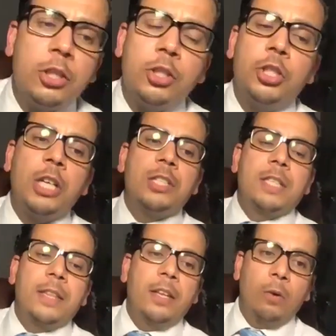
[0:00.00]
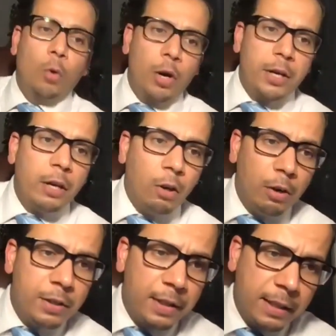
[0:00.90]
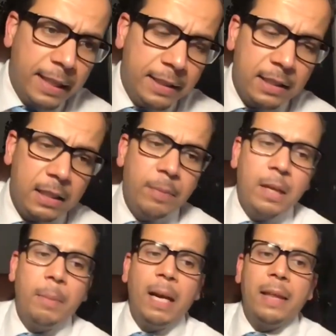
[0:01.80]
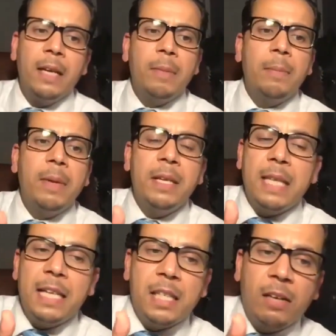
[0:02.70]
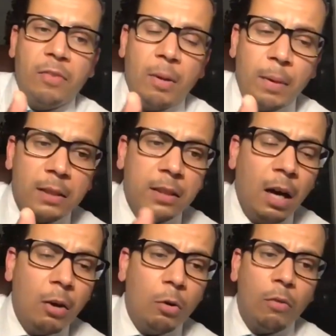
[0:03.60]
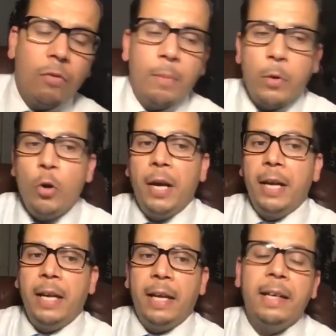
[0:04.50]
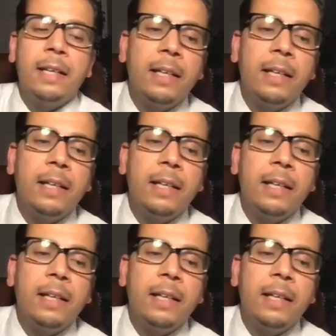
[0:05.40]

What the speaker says: just they're working on getting something, but I think maybe he's asking from Qatar or from UAE,